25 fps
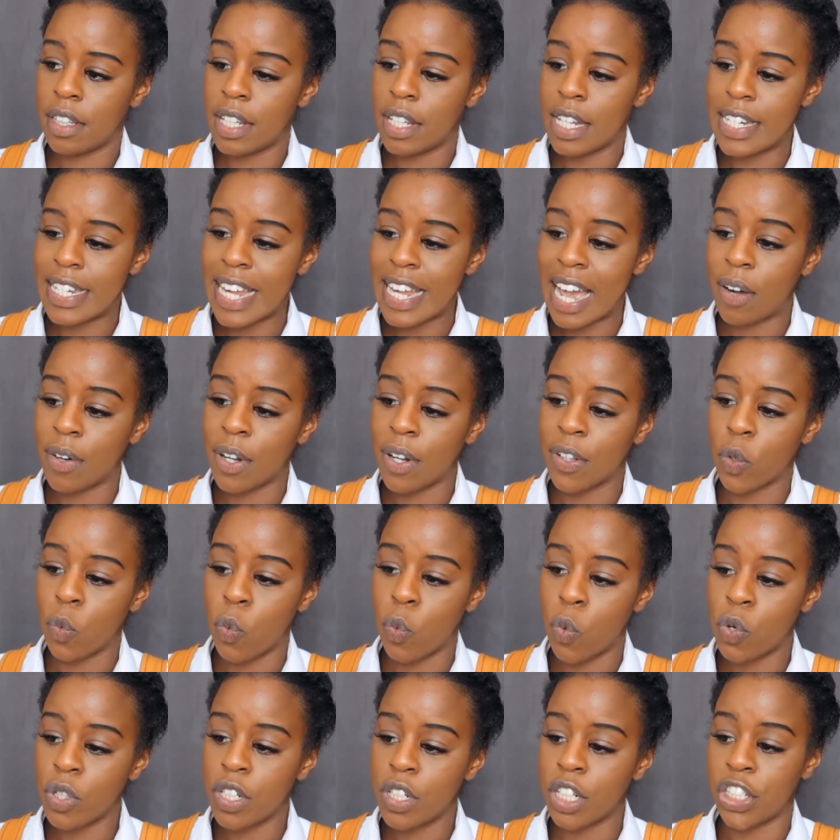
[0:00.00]
then down at
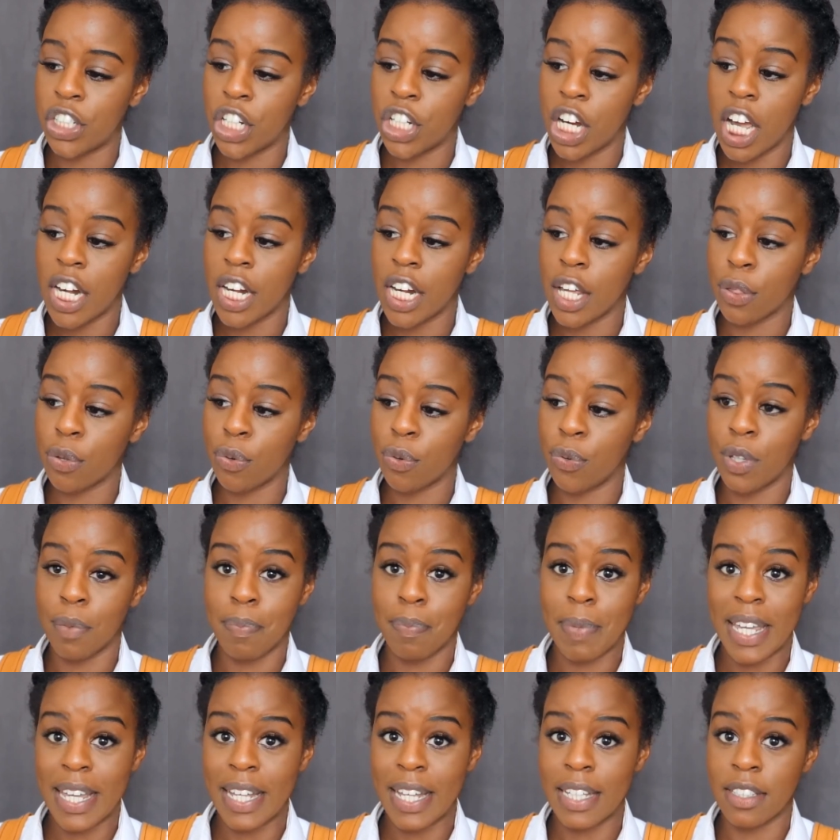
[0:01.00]
the water churning through
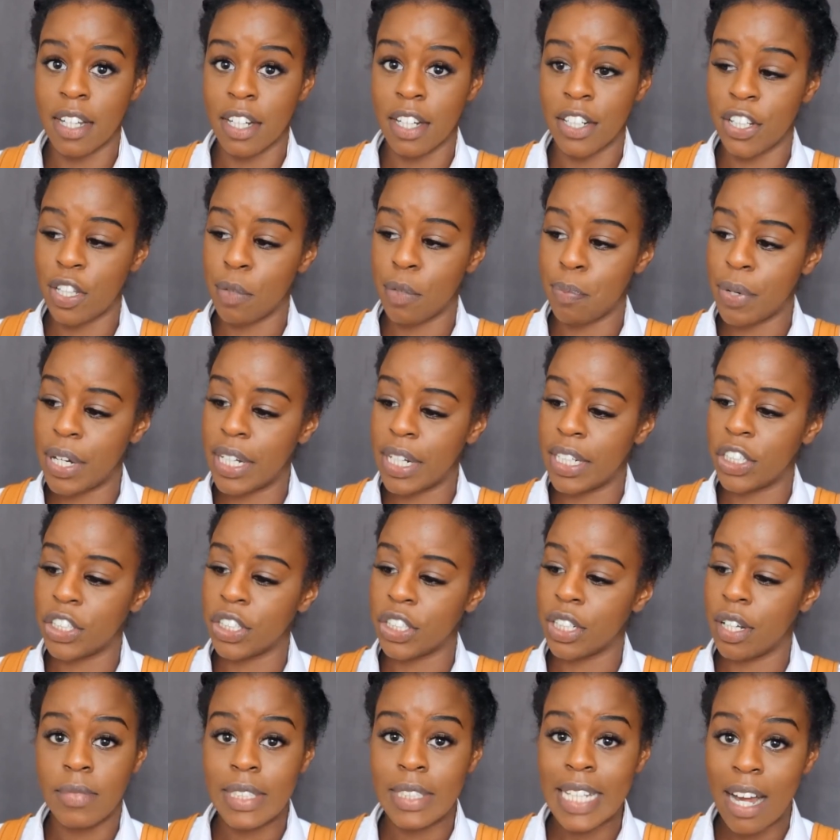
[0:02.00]
the piers under the bridge.